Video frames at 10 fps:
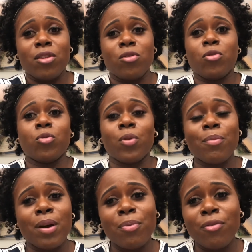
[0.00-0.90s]
you use
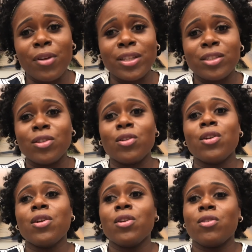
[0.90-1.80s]
Rate My Professor,
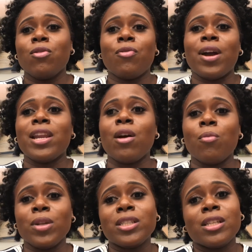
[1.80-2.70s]
you find
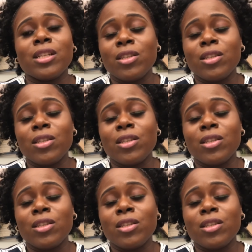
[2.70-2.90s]
out which,